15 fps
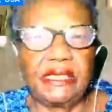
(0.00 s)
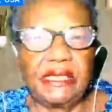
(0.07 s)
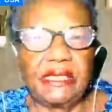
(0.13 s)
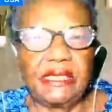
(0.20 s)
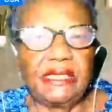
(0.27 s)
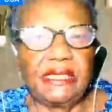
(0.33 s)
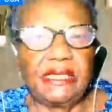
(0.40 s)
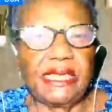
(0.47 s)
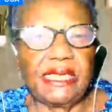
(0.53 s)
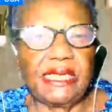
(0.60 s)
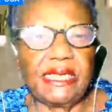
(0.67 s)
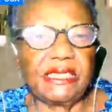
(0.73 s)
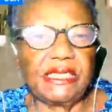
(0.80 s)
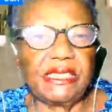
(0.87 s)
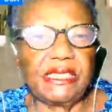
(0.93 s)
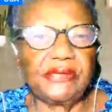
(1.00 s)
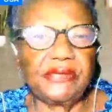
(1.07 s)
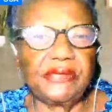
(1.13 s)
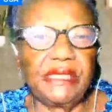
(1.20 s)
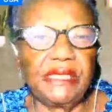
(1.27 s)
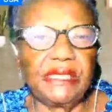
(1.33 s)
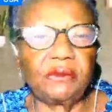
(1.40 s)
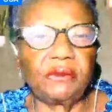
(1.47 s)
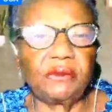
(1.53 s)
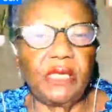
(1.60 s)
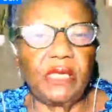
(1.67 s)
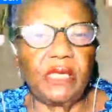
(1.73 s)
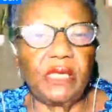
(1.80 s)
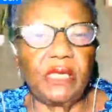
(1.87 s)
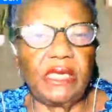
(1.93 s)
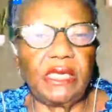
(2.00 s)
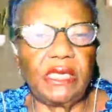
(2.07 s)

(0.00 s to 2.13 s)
90 degrees. Wow.